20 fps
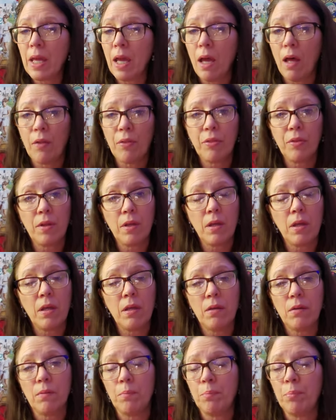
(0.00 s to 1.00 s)

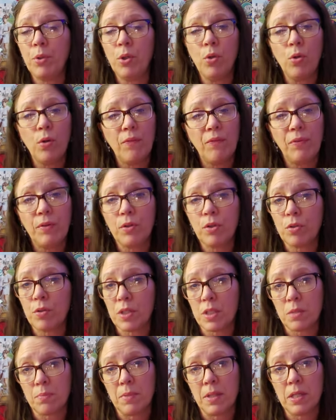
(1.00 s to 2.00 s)
healthy, beautiful
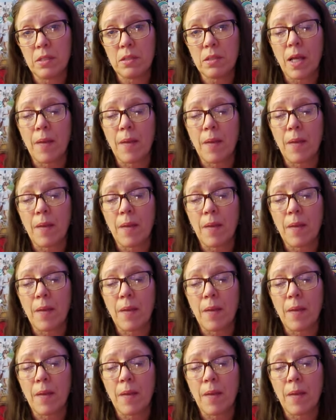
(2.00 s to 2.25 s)
Christmas.